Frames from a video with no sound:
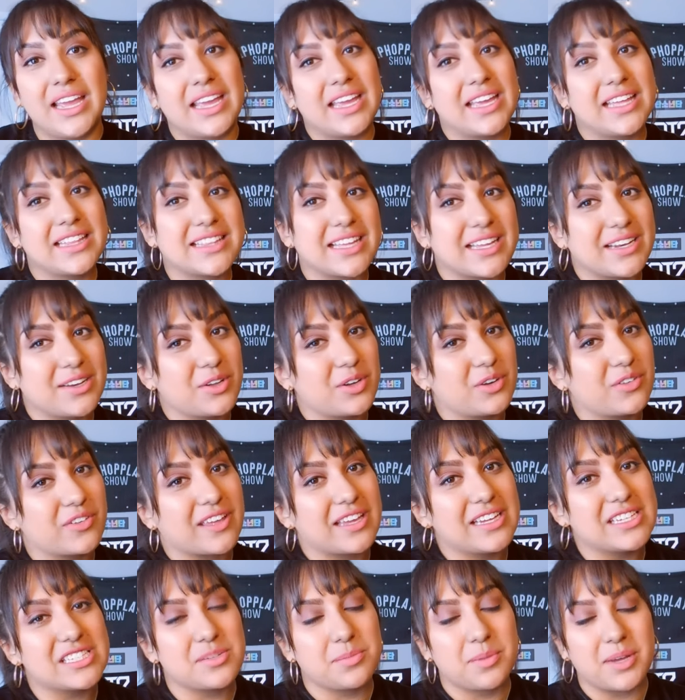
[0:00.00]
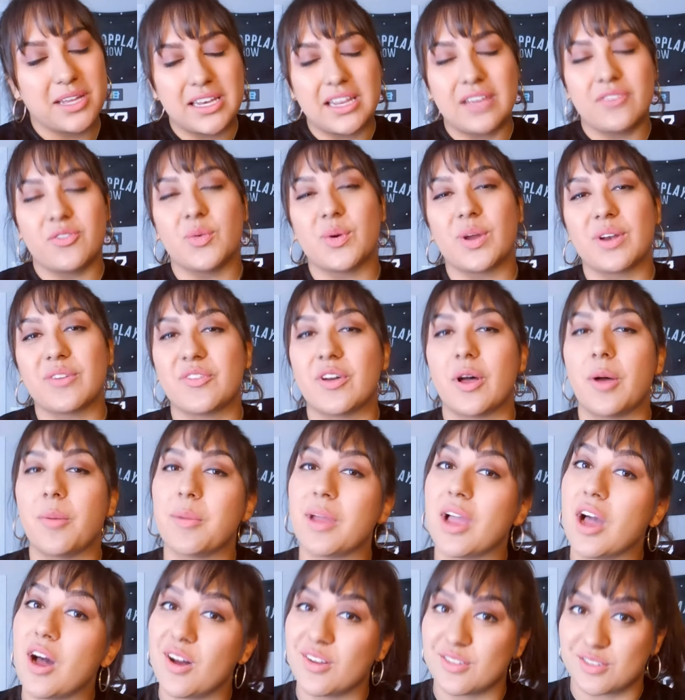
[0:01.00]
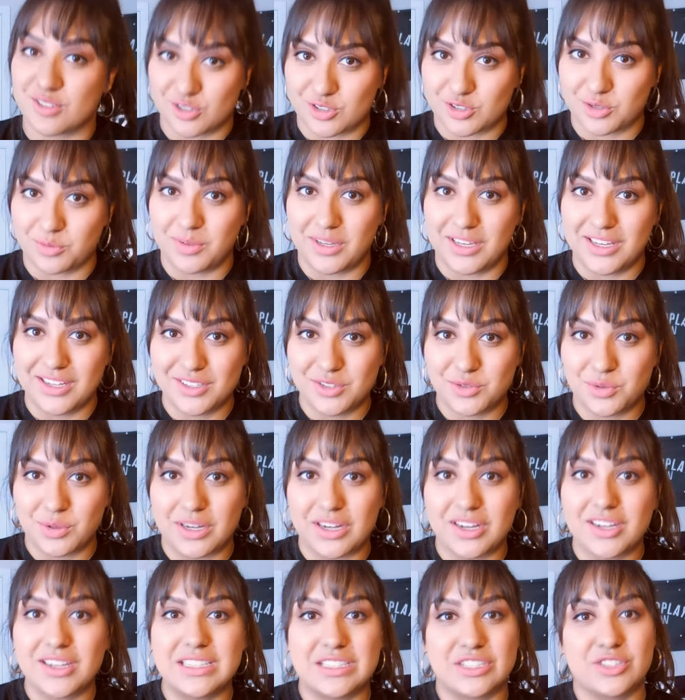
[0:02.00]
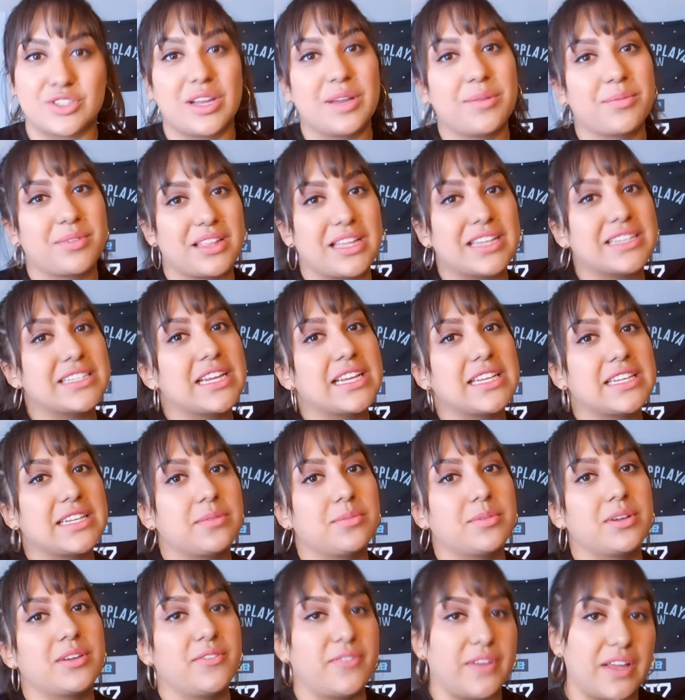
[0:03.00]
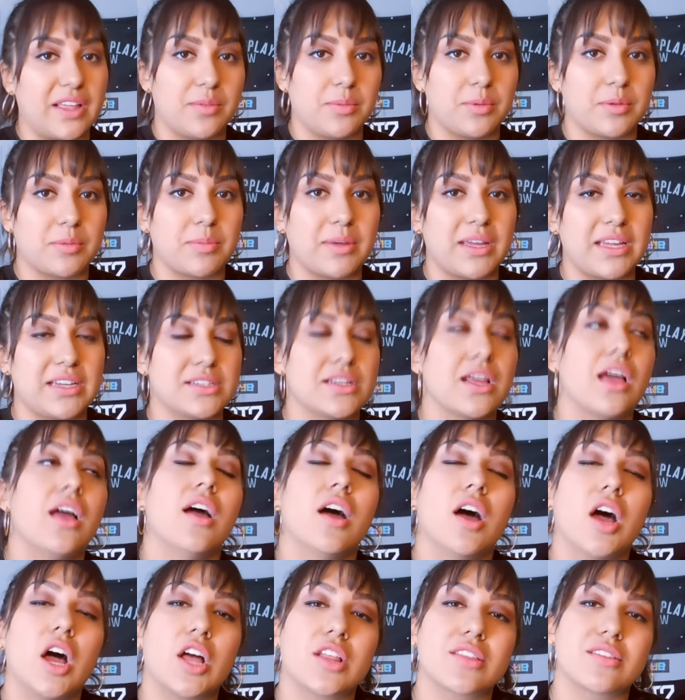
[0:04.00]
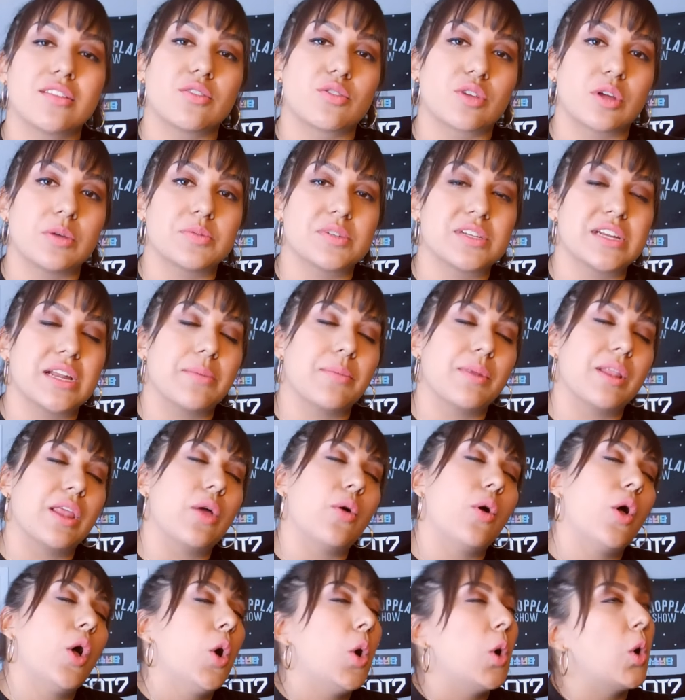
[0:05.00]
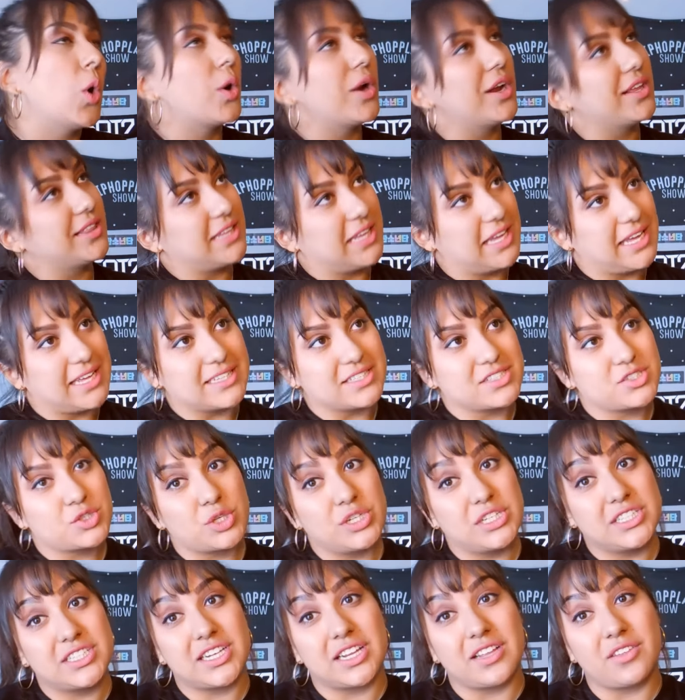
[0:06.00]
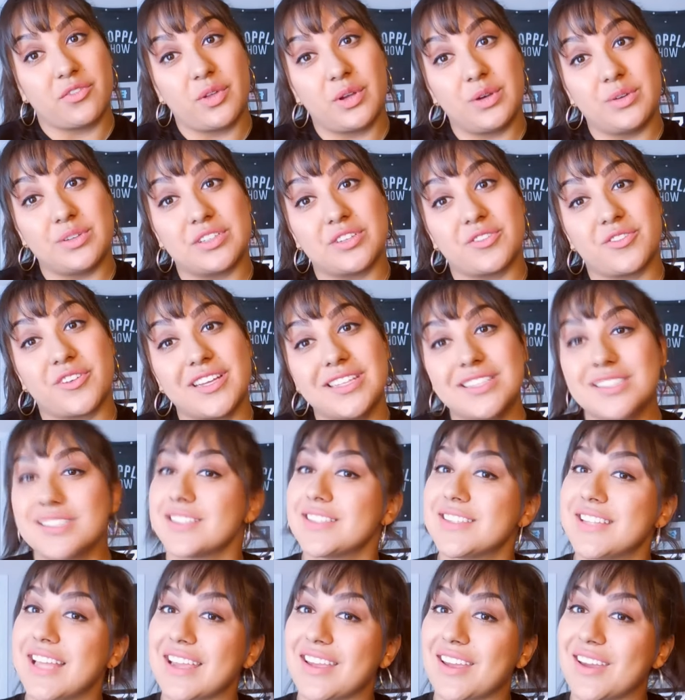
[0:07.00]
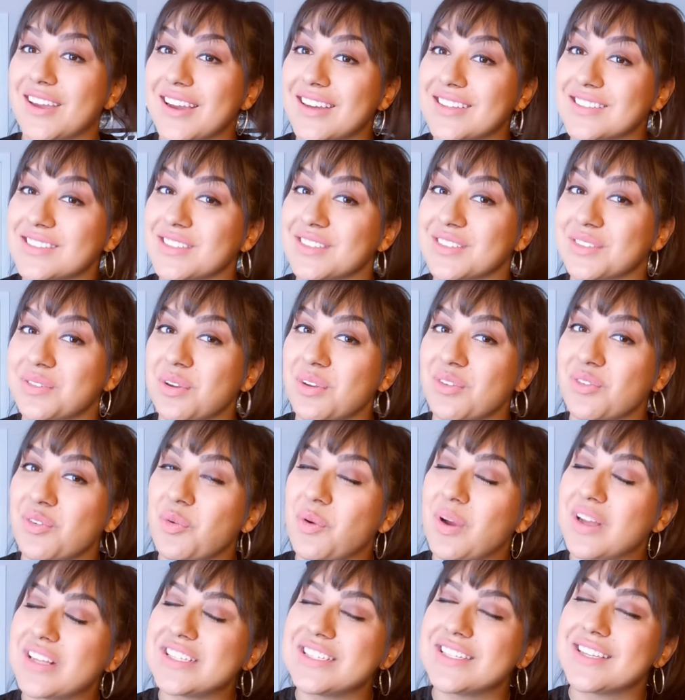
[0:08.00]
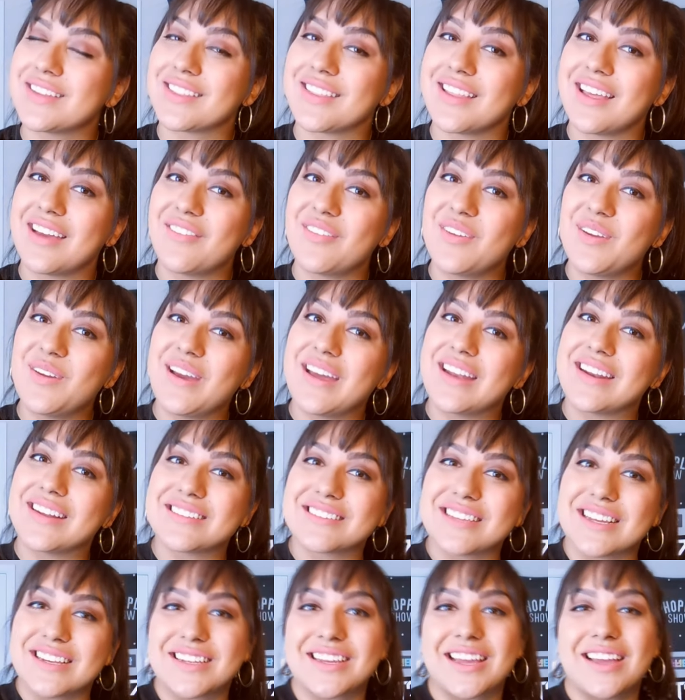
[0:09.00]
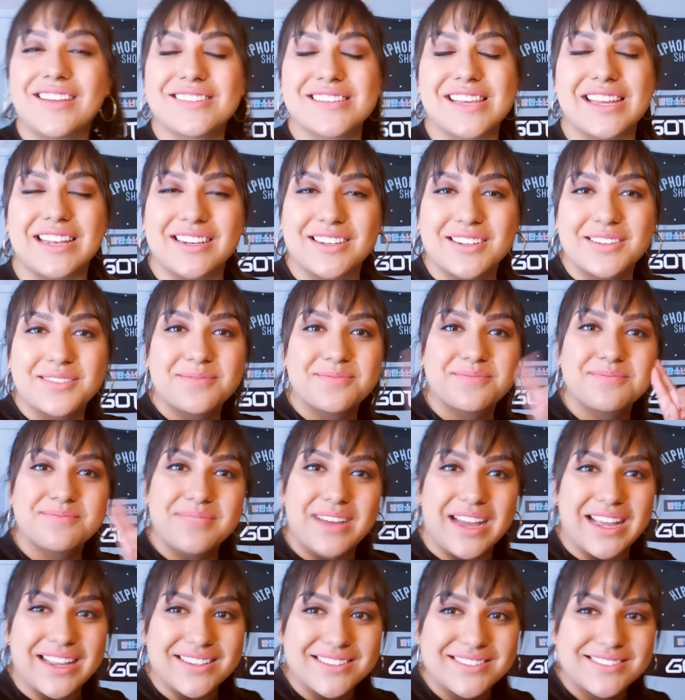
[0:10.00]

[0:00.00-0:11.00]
Hit that notification button if you want to follow me on social media, Twitter, Instagram, Snapchat, Tumblr, Facebook page, also description down below or at the end screen. Share this video with your friends. Thank you guys so much for watching. Love you and I'll talk to you guys later. Bye.